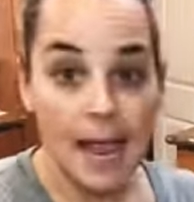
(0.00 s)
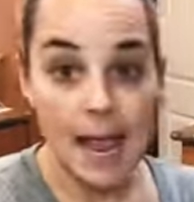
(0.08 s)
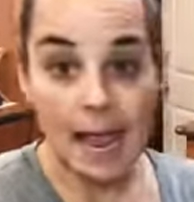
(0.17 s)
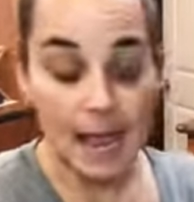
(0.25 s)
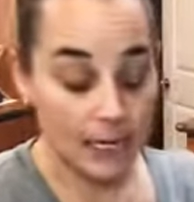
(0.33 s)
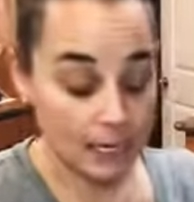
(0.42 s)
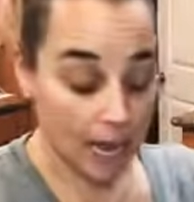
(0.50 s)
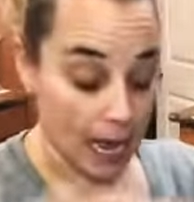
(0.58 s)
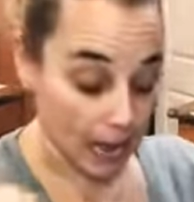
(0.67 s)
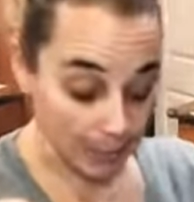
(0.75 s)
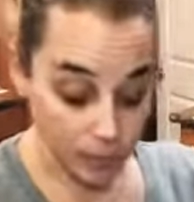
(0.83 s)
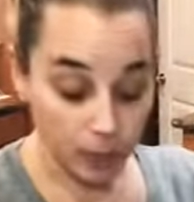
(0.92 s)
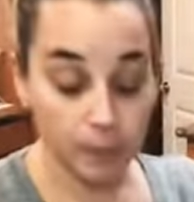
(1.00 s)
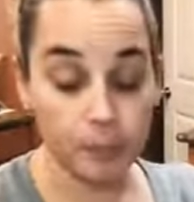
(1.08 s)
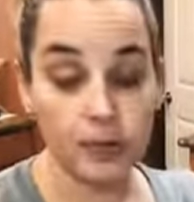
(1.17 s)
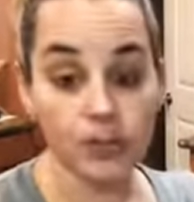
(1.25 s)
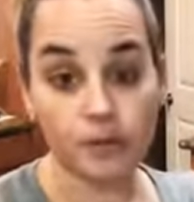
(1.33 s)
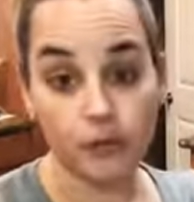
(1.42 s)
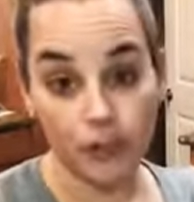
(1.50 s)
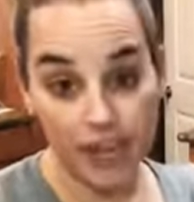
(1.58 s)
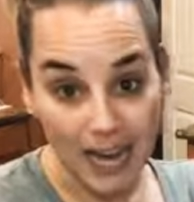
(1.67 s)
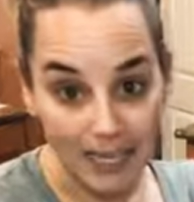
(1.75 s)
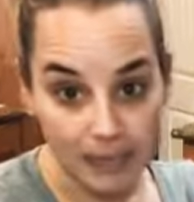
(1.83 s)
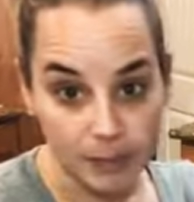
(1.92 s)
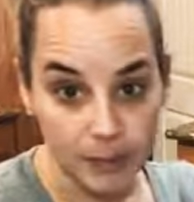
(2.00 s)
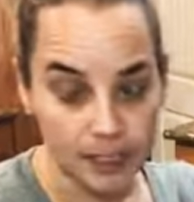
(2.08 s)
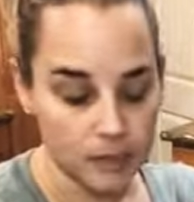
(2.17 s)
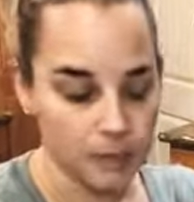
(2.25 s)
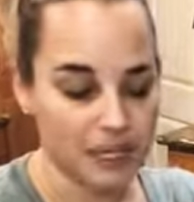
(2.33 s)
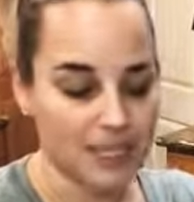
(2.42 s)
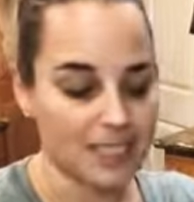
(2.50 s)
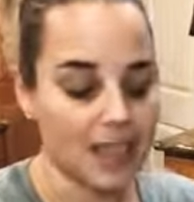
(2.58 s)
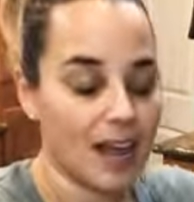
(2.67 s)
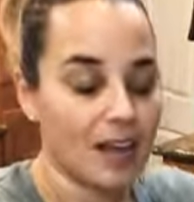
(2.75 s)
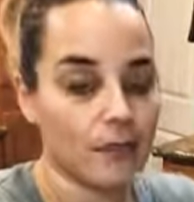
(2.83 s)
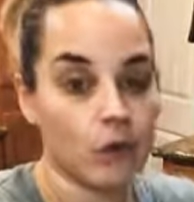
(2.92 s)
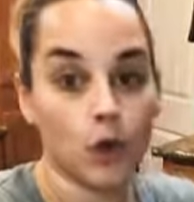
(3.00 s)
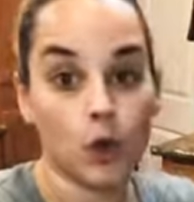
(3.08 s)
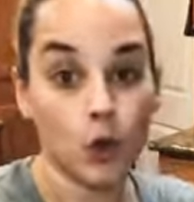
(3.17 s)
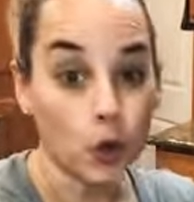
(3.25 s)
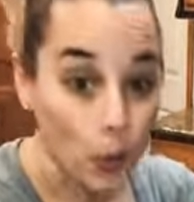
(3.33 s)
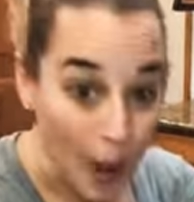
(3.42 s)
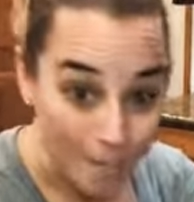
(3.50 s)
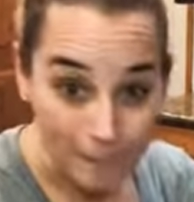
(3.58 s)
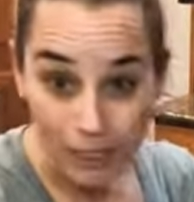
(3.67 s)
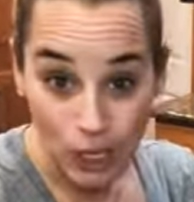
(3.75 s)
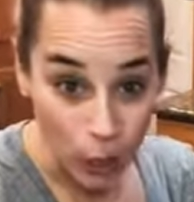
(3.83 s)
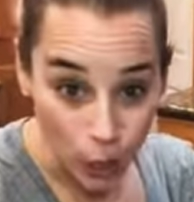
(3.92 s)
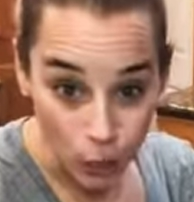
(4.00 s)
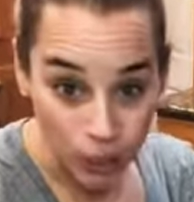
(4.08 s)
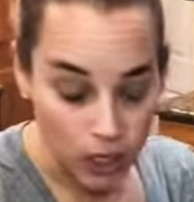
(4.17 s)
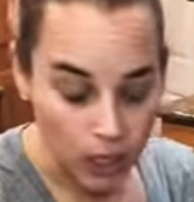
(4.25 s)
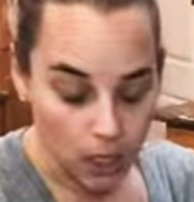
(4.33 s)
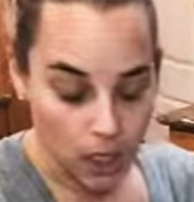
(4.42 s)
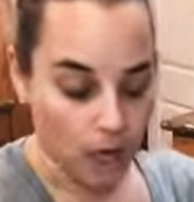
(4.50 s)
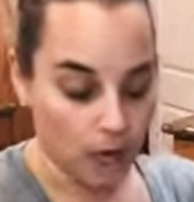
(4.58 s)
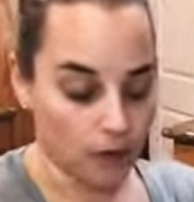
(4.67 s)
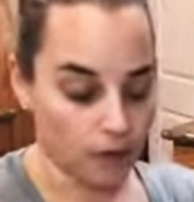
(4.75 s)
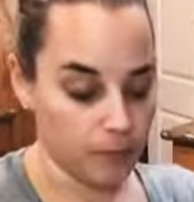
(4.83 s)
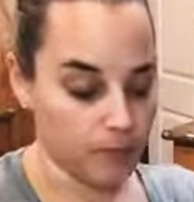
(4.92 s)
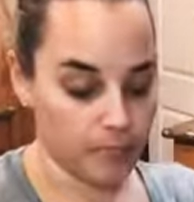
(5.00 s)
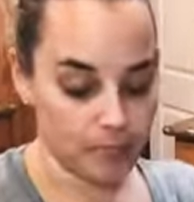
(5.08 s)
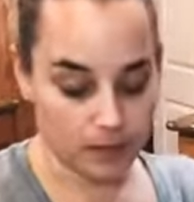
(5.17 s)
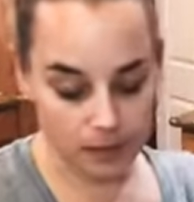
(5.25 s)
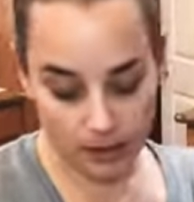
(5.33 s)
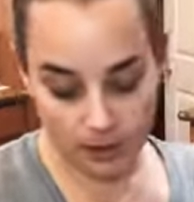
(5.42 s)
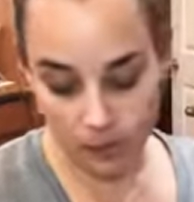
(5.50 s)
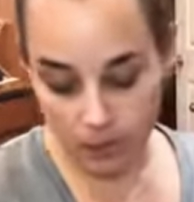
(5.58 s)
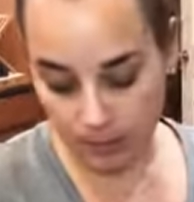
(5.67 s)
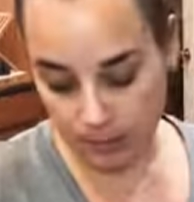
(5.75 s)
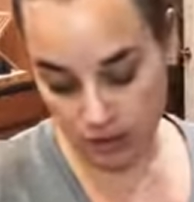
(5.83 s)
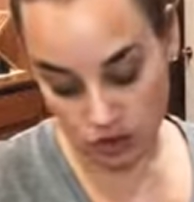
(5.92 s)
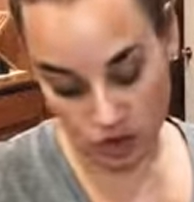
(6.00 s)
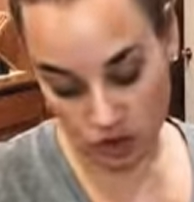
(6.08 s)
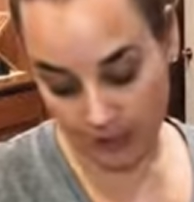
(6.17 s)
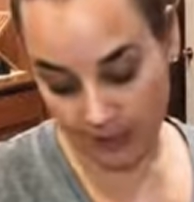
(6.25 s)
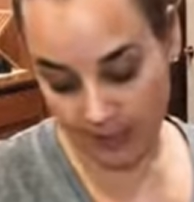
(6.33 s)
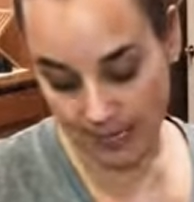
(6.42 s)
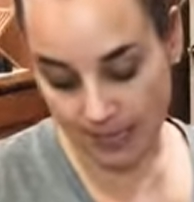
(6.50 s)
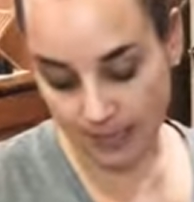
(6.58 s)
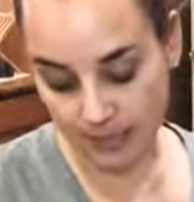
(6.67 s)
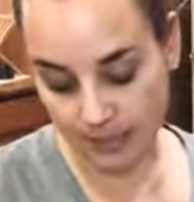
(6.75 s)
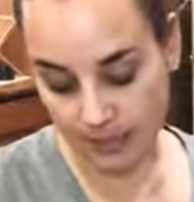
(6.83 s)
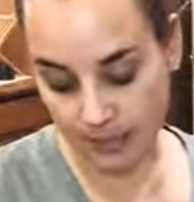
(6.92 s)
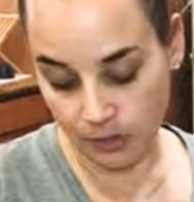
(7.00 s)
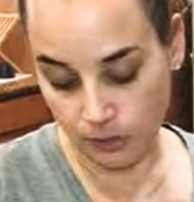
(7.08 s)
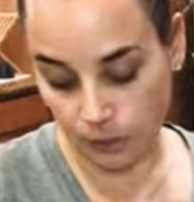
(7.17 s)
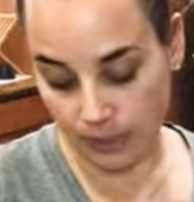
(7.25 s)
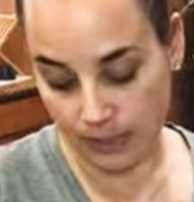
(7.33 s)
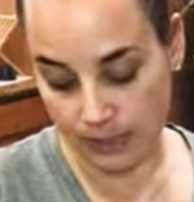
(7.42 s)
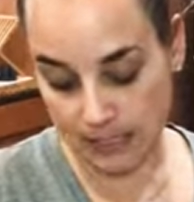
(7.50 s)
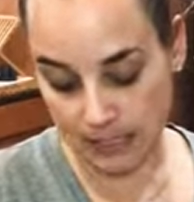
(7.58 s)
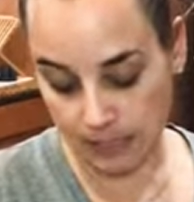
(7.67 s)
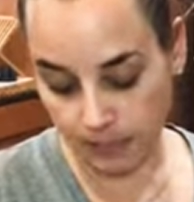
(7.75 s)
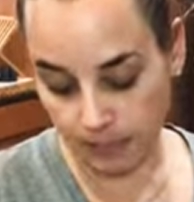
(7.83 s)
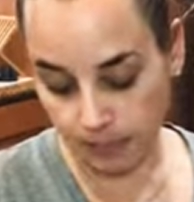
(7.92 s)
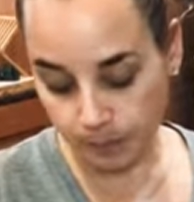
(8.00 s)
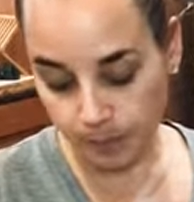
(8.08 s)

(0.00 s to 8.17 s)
And I'm gonna put it for 90 minutes because I have a crap load of meat in there. I wanna make sure that it's nice and tender when it's done.